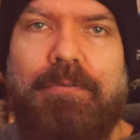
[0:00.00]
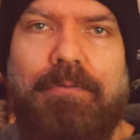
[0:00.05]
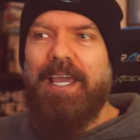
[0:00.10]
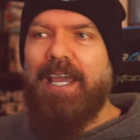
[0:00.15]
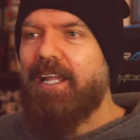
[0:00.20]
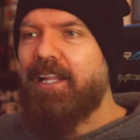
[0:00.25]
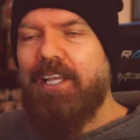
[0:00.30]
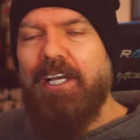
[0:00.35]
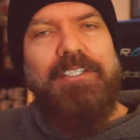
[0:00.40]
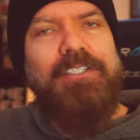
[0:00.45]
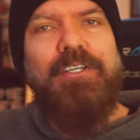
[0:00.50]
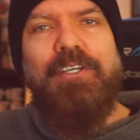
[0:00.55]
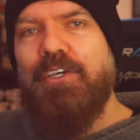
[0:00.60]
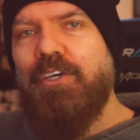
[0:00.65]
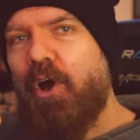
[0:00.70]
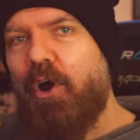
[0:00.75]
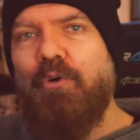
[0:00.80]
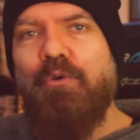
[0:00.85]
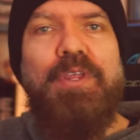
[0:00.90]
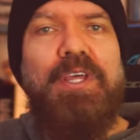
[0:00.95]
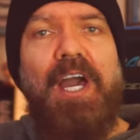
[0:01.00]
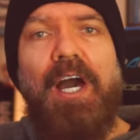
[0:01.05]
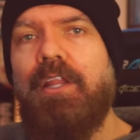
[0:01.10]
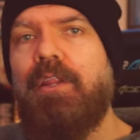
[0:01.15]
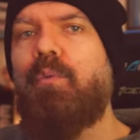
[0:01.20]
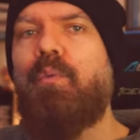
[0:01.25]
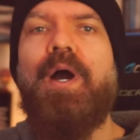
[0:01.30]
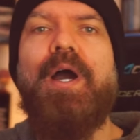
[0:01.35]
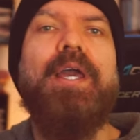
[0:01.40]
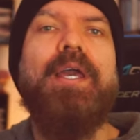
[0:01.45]
It doesn't go the other
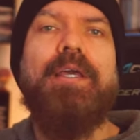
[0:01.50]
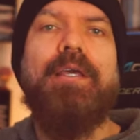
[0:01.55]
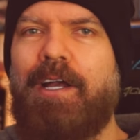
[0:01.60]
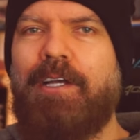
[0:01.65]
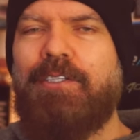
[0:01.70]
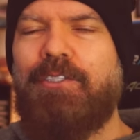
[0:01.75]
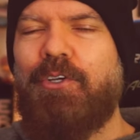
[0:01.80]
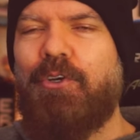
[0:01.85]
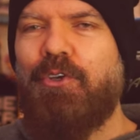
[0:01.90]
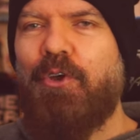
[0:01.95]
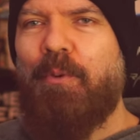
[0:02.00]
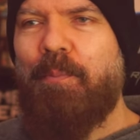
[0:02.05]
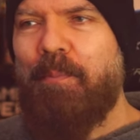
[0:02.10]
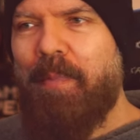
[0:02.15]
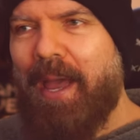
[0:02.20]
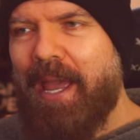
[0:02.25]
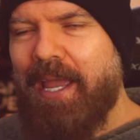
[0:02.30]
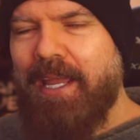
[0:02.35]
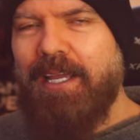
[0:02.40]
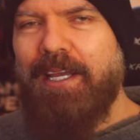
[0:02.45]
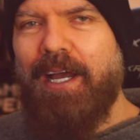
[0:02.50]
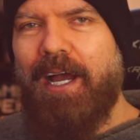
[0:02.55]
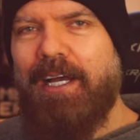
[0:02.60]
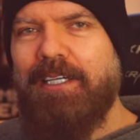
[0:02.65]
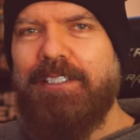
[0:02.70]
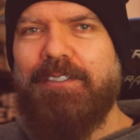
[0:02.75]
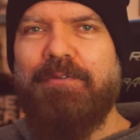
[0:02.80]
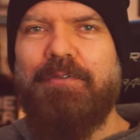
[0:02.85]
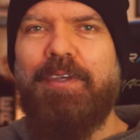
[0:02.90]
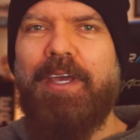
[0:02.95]
way. So your main
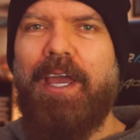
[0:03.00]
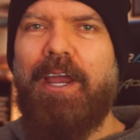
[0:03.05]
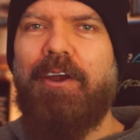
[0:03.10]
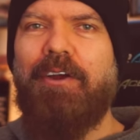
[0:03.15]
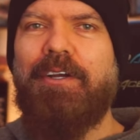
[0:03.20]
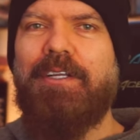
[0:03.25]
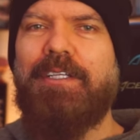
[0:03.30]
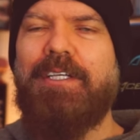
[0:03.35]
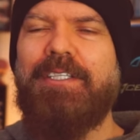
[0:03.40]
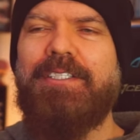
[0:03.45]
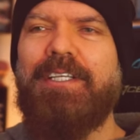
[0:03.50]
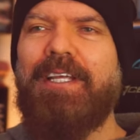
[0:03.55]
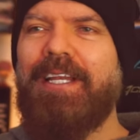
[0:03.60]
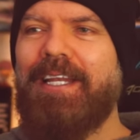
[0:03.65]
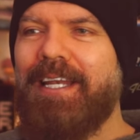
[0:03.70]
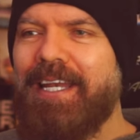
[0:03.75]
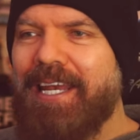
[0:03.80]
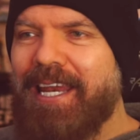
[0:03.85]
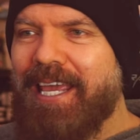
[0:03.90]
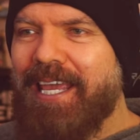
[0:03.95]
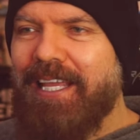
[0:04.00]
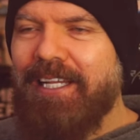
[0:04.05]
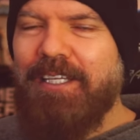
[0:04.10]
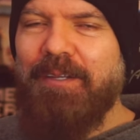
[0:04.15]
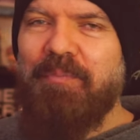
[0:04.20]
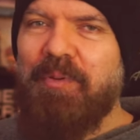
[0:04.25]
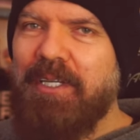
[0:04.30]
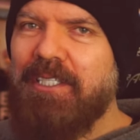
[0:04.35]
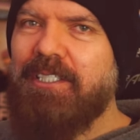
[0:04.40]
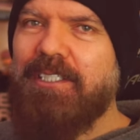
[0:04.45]
cast of characters need to
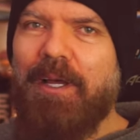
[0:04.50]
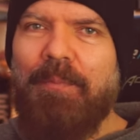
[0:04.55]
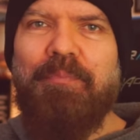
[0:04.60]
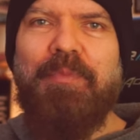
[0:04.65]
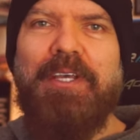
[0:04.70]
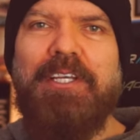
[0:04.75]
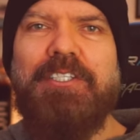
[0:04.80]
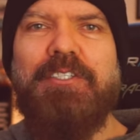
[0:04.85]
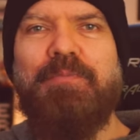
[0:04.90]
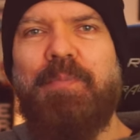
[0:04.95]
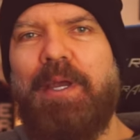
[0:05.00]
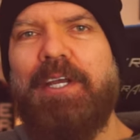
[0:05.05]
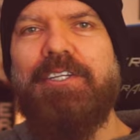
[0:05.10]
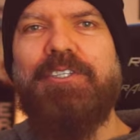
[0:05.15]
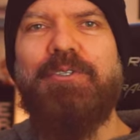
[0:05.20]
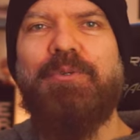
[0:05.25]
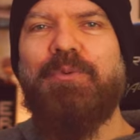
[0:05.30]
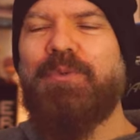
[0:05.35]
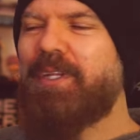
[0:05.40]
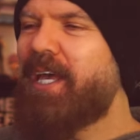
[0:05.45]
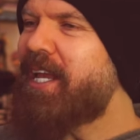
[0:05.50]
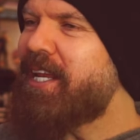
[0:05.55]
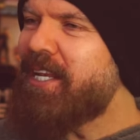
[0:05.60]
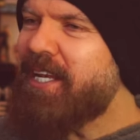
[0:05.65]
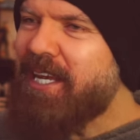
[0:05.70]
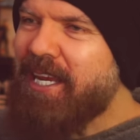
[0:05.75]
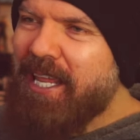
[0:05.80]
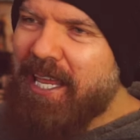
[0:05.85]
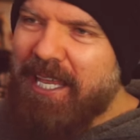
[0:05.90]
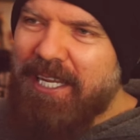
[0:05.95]
be something special. They
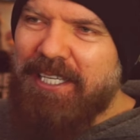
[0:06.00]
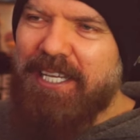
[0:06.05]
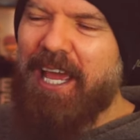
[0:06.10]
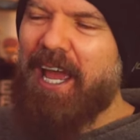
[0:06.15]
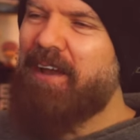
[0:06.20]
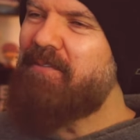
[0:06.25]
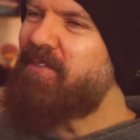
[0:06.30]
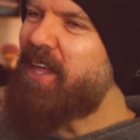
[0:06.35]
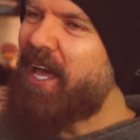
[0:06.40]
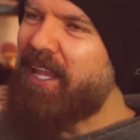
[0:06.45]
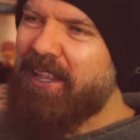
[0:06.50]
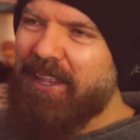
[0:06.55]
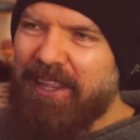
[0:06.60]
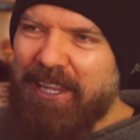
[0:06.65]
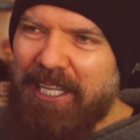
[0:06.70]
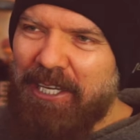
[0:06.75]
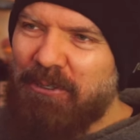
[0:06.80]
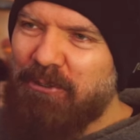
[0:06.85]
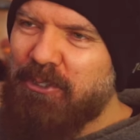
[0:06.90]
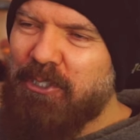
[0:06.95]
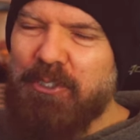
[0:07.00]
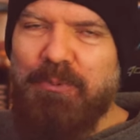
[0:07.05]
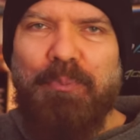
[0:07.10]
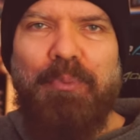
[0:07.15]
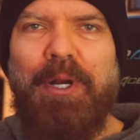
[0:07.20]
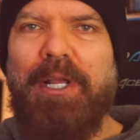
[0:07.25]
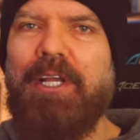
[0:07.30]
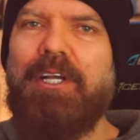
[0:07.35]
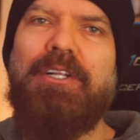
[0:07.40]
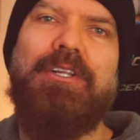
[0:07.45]
need to have that little
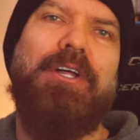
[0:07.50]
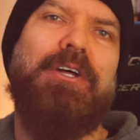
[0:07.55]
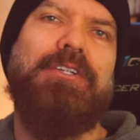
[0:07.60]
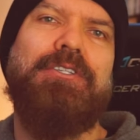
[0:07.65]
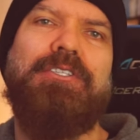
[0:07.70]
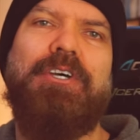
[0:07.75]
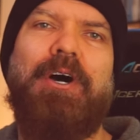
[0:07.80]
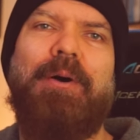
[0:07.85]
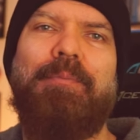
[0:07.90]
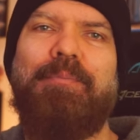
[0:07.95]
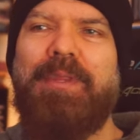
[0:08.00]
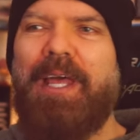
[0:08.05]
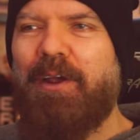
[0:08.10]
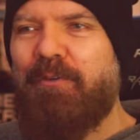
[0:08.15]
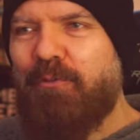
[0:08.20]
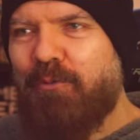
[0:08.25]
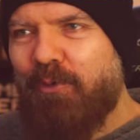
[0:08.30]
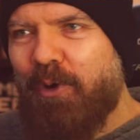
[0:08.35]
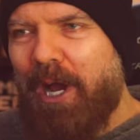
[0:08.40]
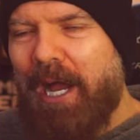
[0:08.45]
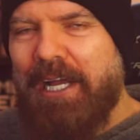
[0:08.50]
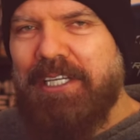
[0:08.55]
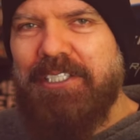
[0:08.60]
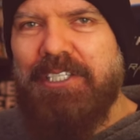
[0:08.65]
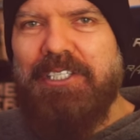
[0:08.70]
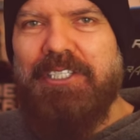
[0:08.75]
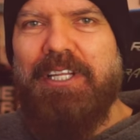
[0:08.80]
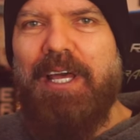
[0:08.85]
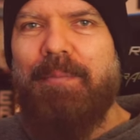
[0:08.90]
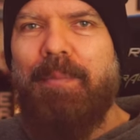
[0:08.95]
sprinkle on top that
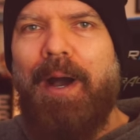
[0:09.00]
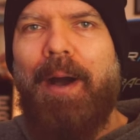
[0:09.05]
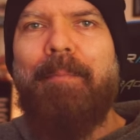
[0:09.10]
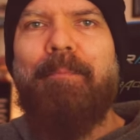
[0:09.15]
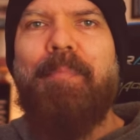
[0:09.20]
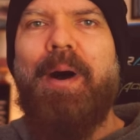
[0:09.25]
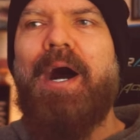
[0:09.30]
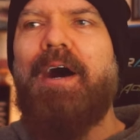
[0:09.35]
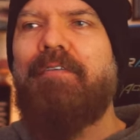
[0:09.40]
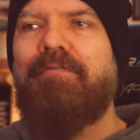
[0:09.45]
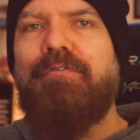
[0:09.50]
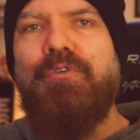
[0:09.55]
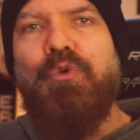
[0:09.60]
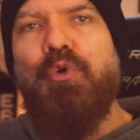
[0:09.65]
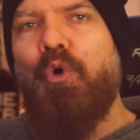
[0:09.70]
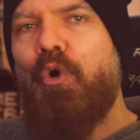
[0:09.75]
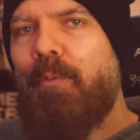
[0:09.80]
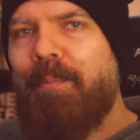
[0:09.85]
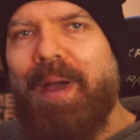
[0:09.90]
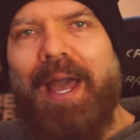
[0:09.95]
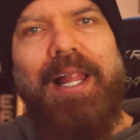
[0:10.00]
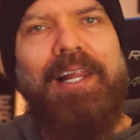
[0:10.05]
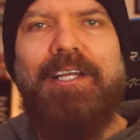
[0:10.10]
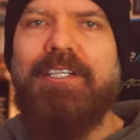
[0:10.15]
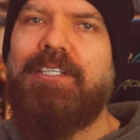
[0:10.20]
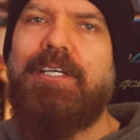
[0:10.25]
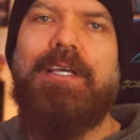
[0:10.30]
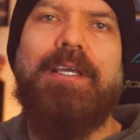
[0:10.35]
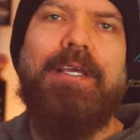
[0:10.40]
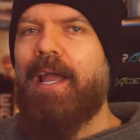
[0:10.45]
rises them above
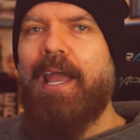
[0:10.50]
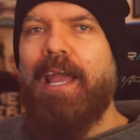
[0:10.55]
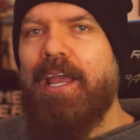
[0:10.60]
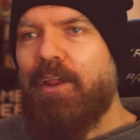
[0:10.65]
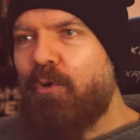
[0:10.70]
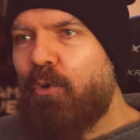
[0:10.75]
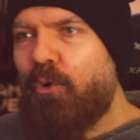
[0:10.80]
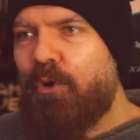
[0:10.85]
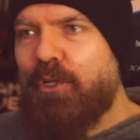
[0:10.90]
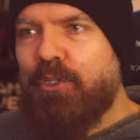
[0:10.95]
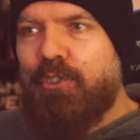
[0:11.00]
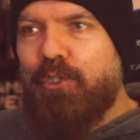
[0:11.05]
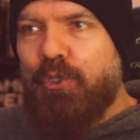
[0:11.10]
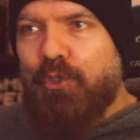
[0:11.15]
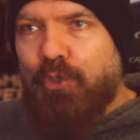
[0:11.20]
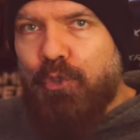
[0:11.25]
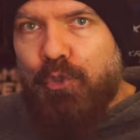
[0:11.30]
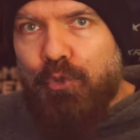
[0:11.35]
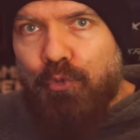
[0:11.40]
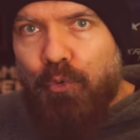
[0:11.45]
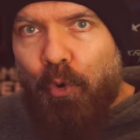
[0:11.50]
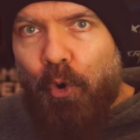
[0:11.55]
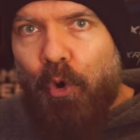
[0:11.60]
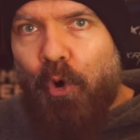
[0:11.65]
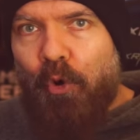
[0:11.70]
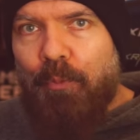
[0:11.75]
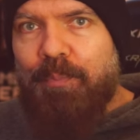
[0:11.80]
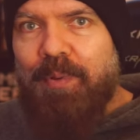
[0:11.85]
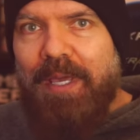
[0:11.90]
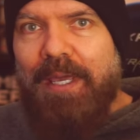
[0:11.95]
normality in order to
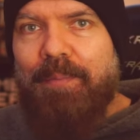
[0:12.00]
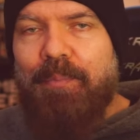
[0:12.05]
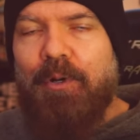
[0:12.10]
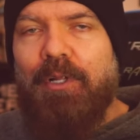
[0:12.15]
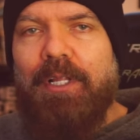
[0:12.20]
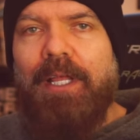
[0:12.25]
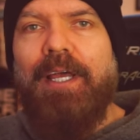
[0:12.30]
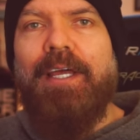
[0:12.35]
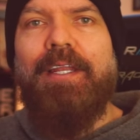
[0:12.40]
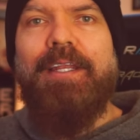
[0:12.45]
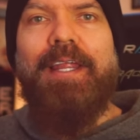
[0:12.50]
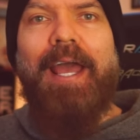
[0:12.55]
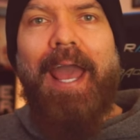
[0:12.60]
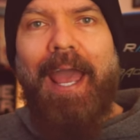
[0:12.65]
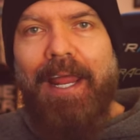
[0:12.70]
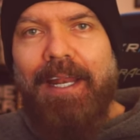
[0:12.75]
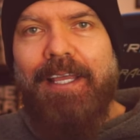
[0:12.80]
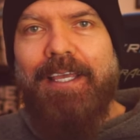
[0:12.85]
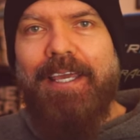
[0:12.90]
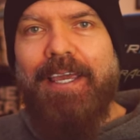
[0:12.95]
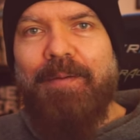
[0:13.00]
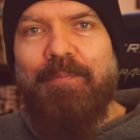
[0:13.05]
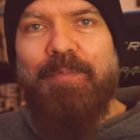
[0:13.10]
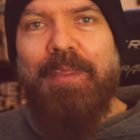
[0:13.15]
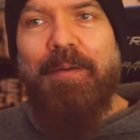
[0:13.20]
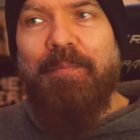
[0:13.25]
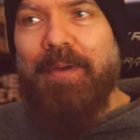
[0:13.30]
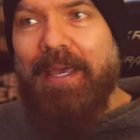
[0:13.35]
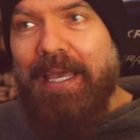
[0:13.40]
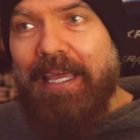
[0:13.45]
draw people in and keep
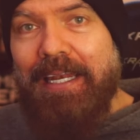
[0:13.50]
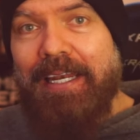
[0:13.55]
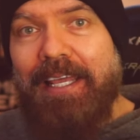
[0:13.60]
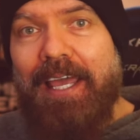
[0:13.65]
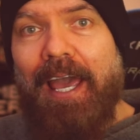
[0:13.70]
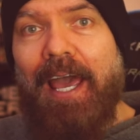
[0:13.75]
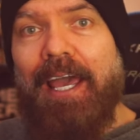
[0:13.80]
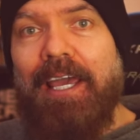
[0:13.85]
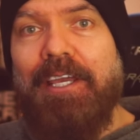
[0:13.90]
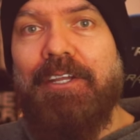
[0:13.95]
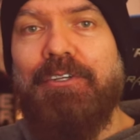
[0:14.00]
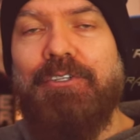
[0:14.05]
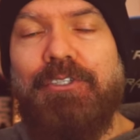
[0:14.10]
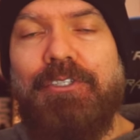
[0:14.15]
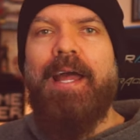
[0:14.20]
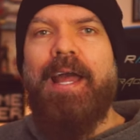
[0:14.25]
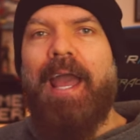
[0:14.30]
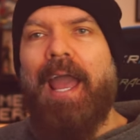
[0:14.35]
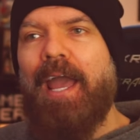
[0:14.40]
them engaged.